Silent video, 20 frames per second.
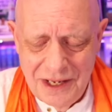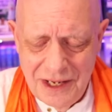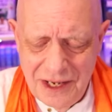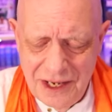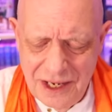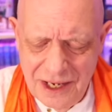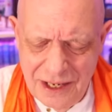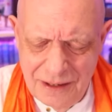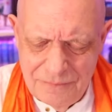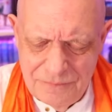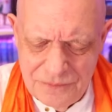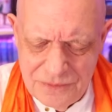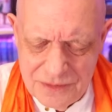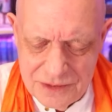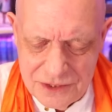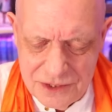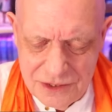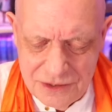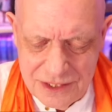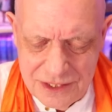Um,
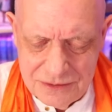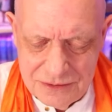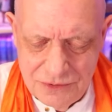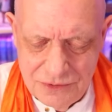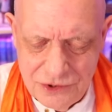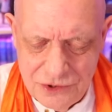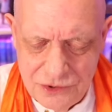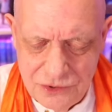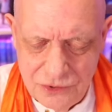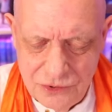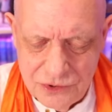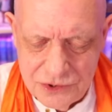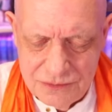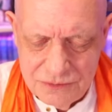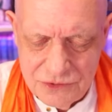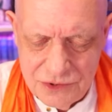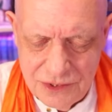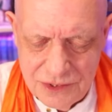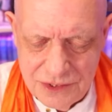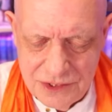so that's my thoughts. I'm
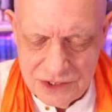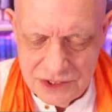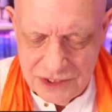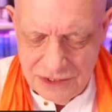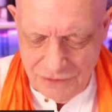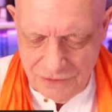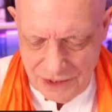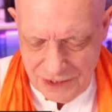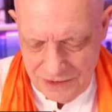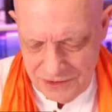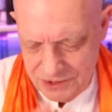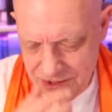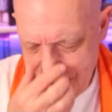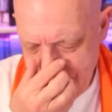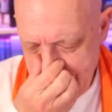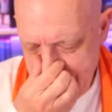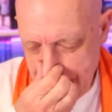trying to see if I can see it.